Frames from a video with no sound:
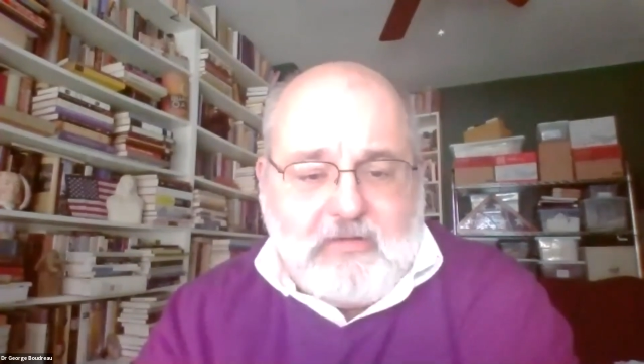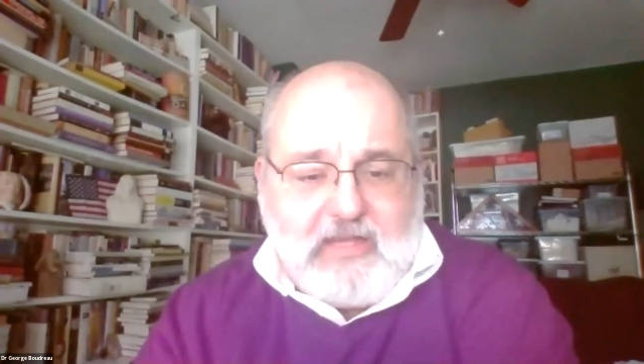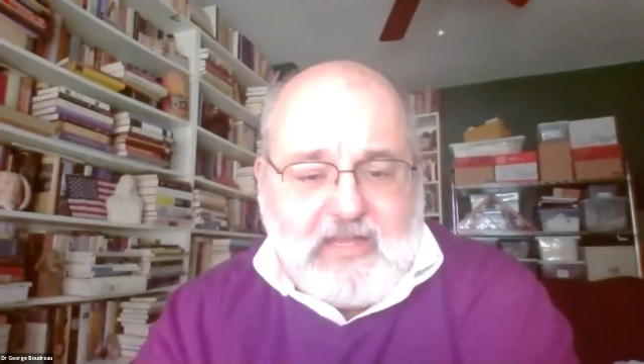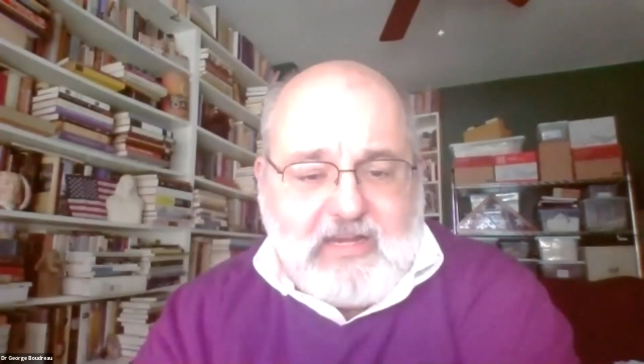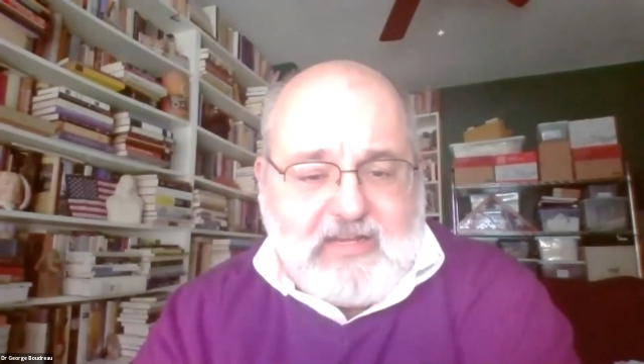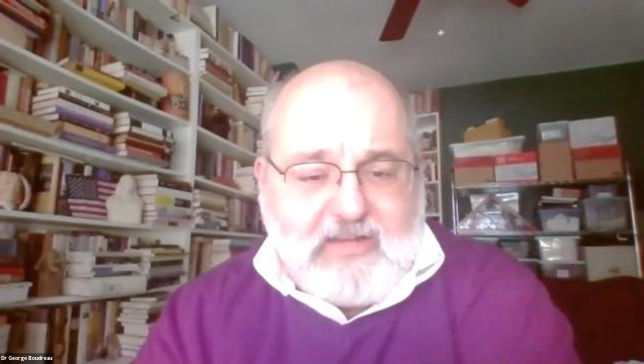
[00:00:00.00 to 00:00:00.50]

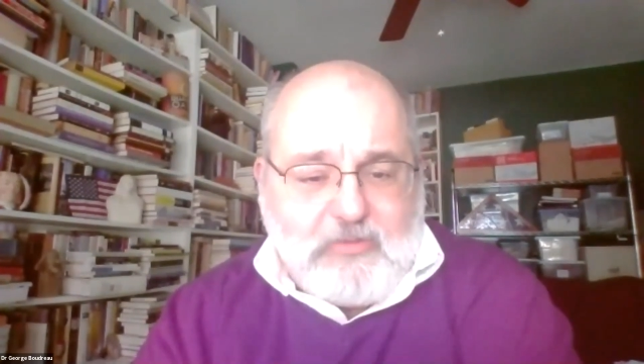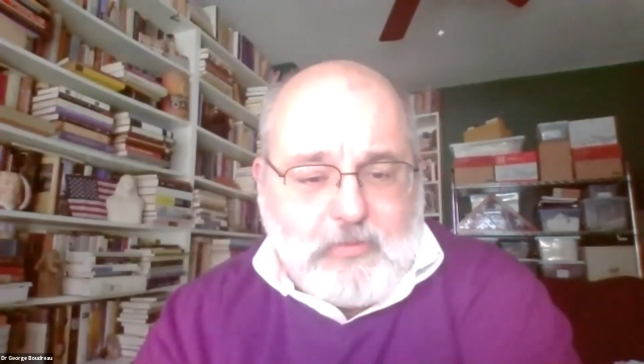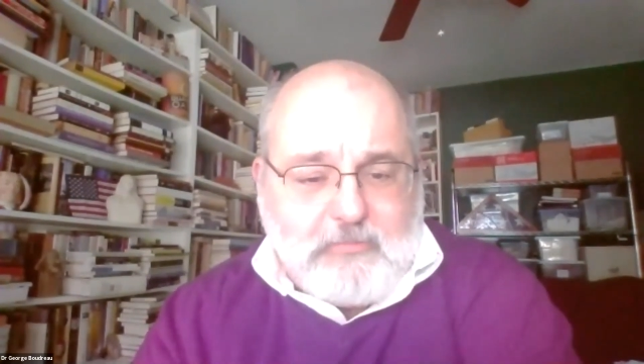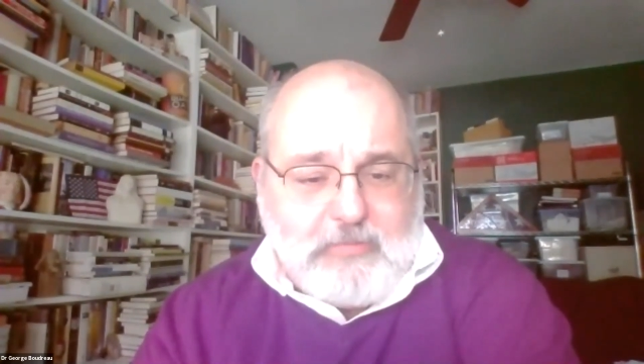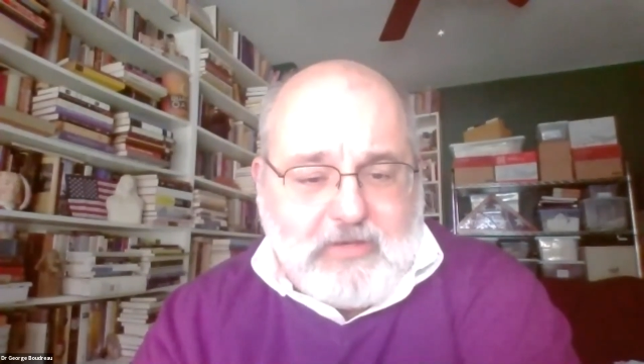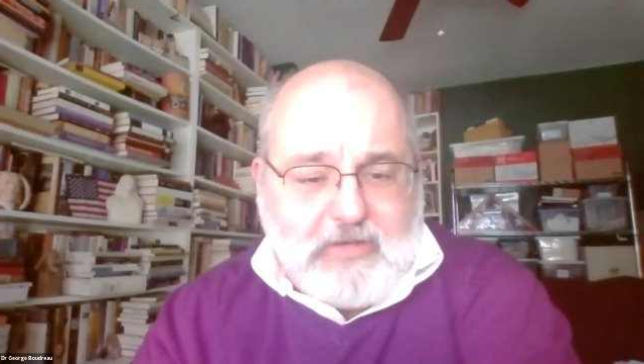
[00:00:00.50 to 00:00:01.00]
and I guess we
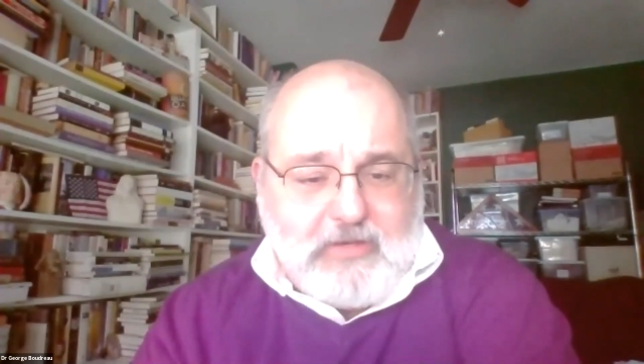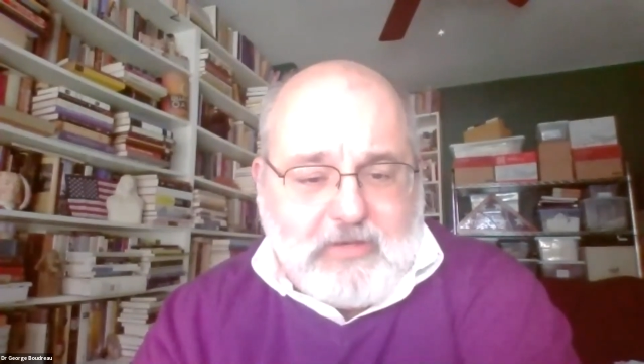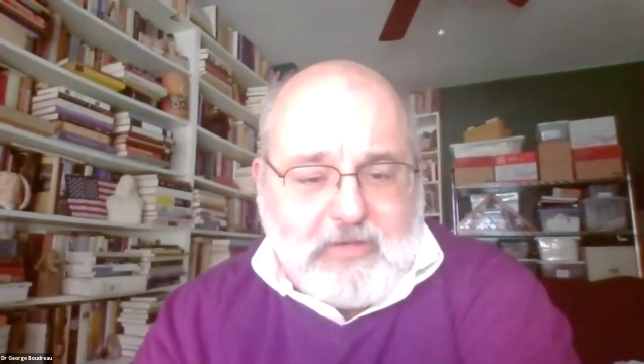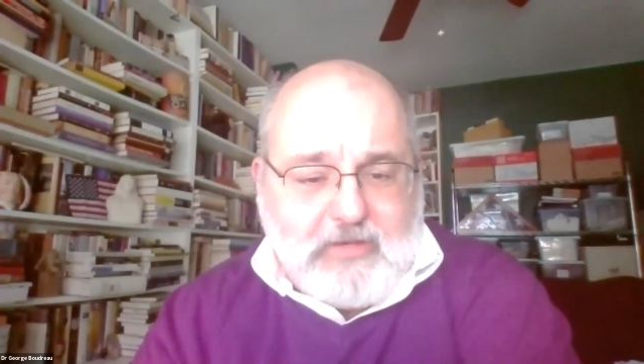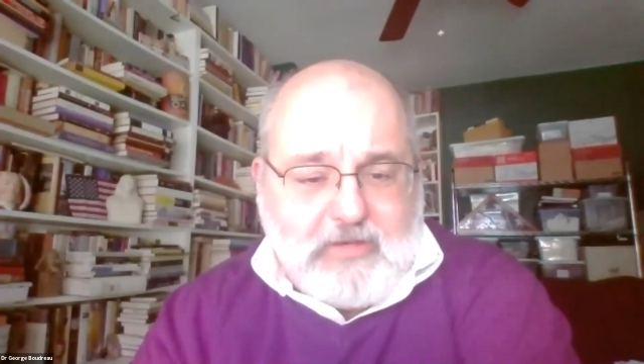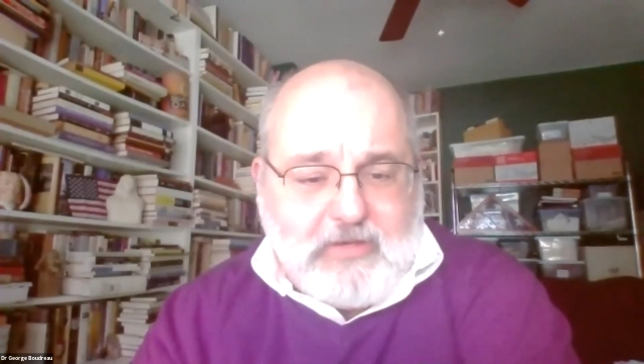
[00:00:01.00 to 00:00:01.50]
could blame
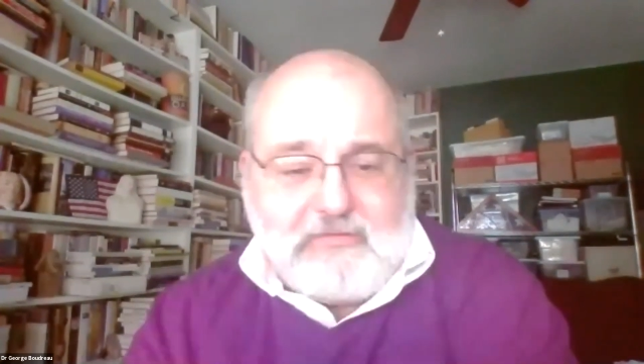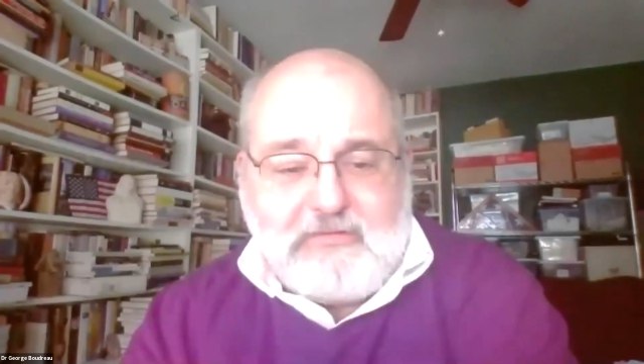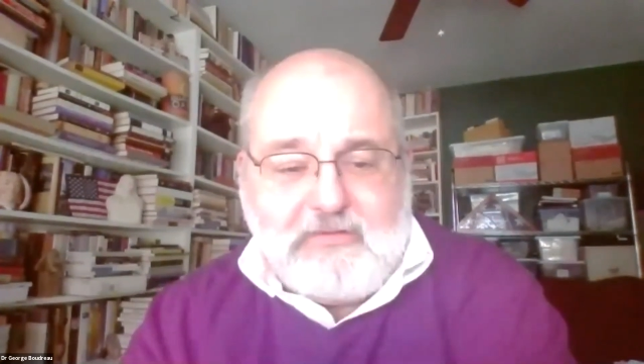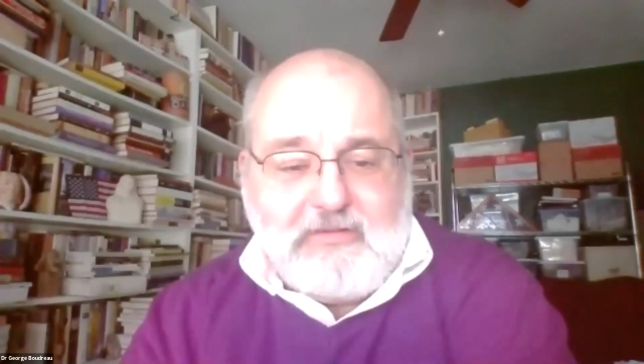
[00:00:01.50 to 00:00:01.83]
that on